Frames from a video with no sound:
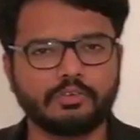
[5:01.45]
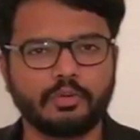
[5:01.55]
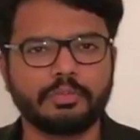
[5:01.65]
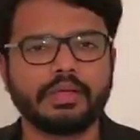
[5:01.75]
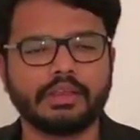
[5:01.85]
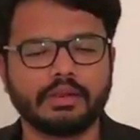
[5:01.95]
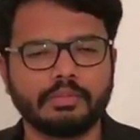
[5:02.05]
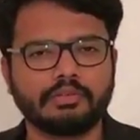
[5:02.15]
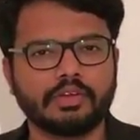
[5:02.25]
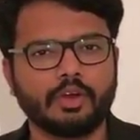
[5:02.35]
opinion
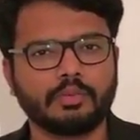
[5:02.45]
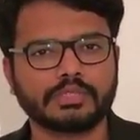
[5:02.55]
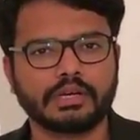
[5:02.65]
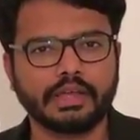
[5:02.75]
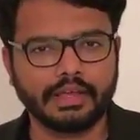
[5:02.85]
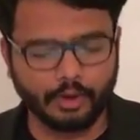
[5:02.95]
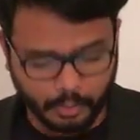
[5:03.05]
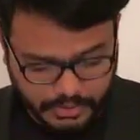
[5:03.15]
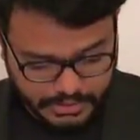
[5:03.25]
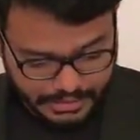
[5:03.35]
between option A and
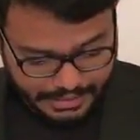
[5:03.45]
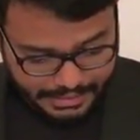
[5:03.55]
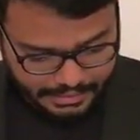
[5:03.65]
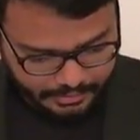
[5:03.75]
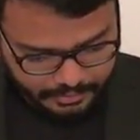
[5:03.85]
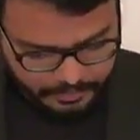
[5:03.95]
option B.